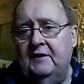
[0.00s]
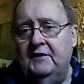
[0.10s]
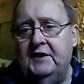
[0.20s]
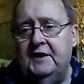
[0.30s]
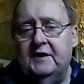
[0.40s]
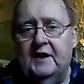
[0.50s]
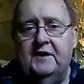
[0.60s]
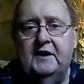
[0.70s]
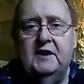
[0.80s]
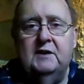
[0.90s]
Indeed, I
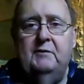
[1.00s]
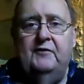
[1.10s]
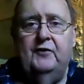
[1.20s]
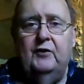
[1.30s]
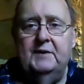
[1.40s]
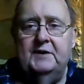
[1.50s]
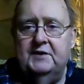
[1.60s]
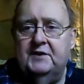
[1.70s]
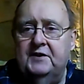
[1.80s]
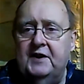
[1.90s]
think his performance
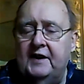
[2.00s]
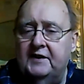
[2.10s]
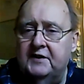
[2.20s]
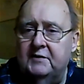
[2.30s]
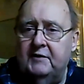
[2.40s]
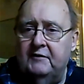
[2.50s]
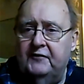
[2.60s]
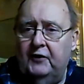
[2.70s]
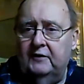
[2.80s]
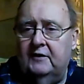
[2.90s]
to date has been
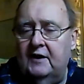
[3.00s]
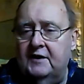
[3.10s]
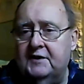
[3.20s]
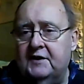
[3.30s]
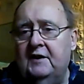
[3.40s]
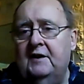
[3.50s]
faultless.